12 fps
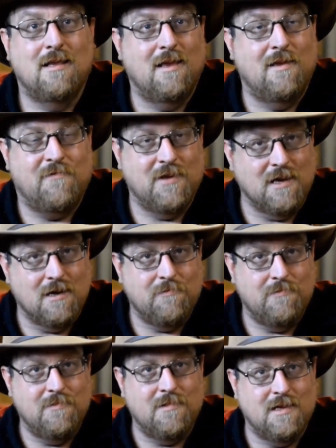If you're going
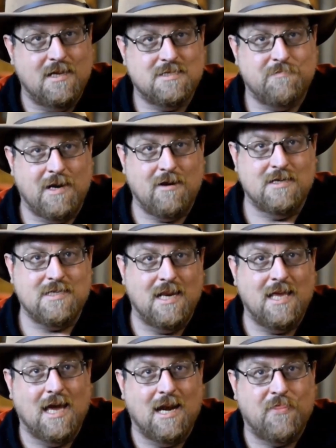to experience any
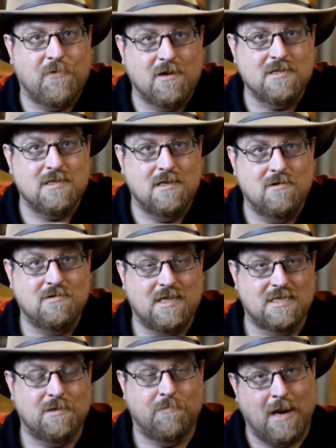kind of thrust load,
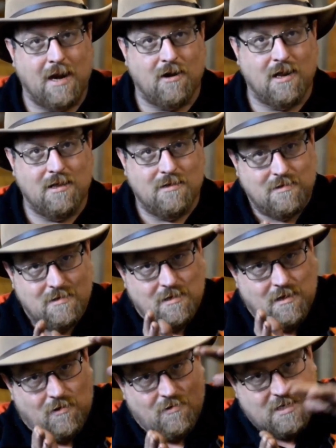that's a bearing
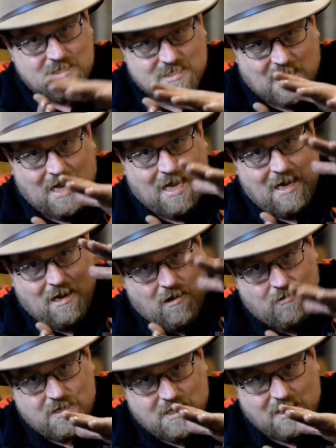on its side all
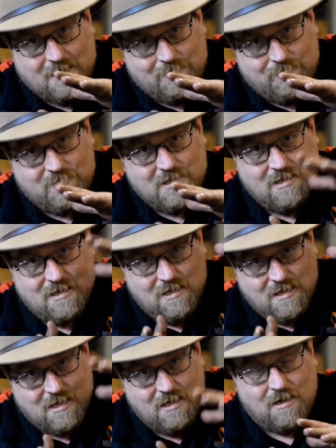the time.
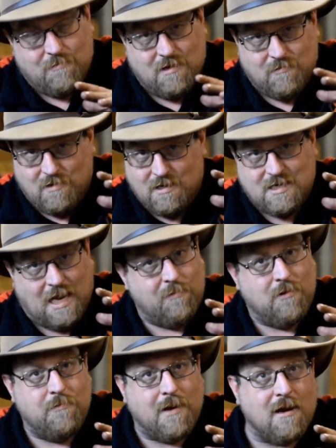What a
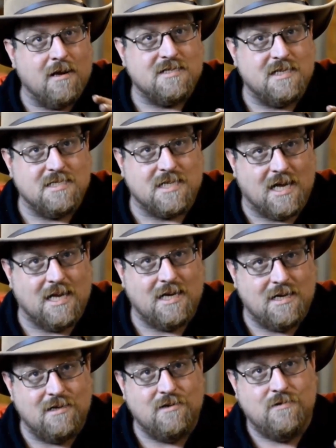tapered bearing is designed
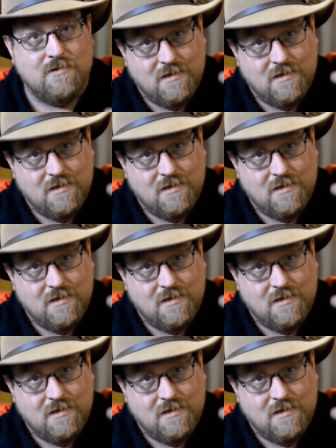to do,